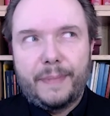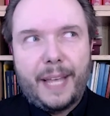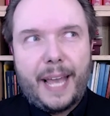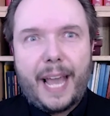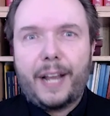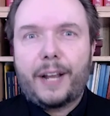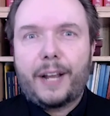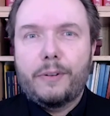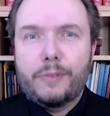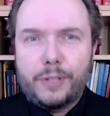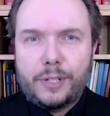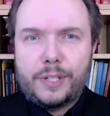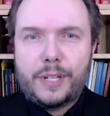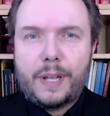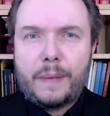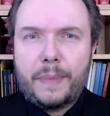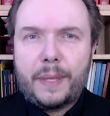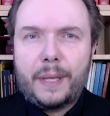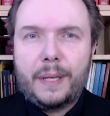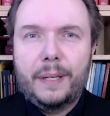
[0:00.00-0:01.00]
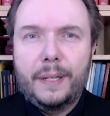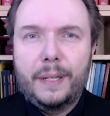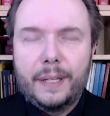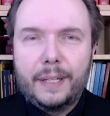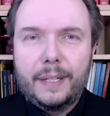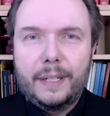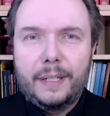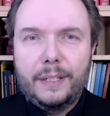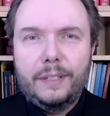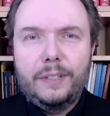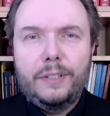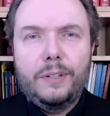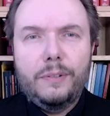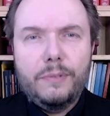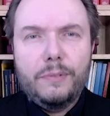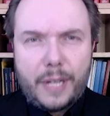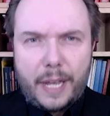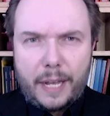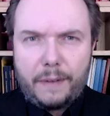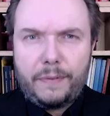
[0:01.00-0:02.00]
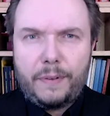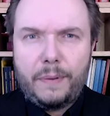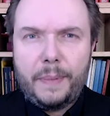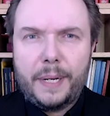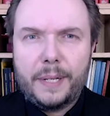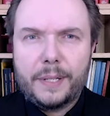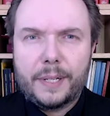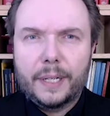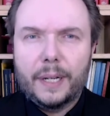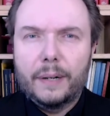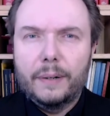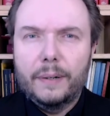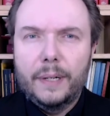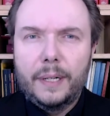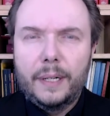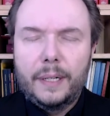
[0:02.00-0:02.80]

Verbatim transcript: echoes something you said a few minutes ago.